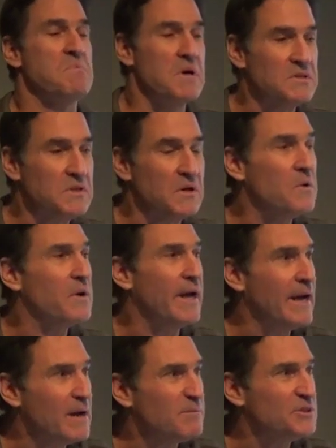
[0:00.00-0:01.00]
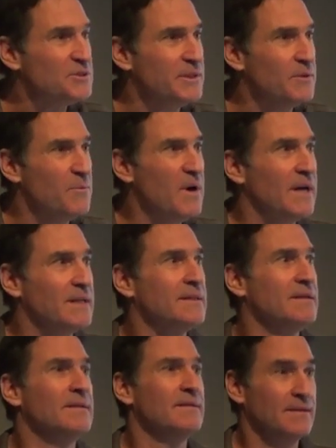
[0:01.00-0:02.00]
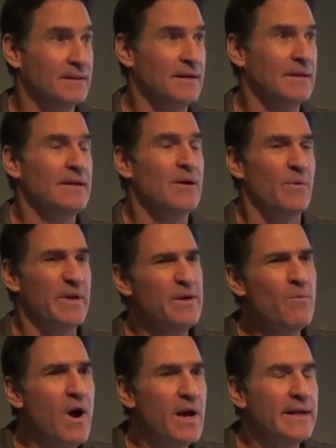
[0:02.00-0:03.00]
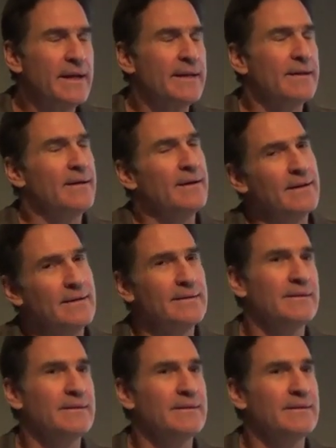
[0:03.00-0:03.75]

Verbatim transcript: I said, okay, how much do you want? Well, he wanted, uh,